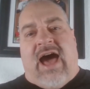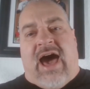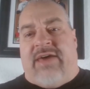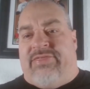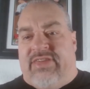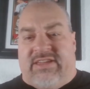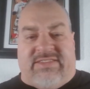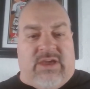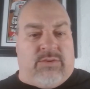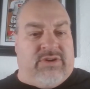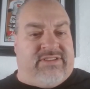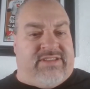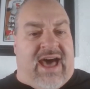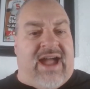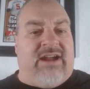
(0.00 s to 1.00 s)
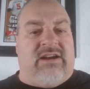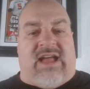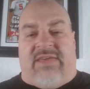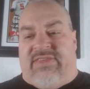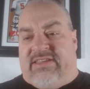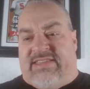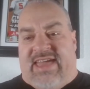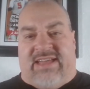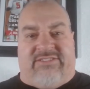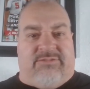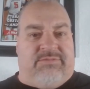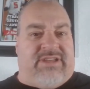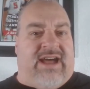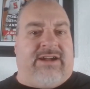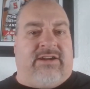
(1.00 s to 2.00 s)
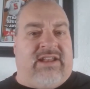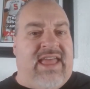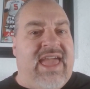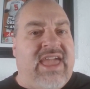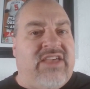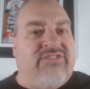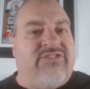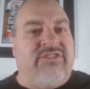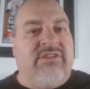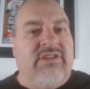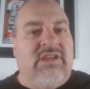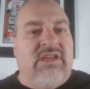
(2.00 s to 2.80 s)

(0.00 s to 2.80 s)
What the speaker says: I think they were tired. I think they had some tired legs.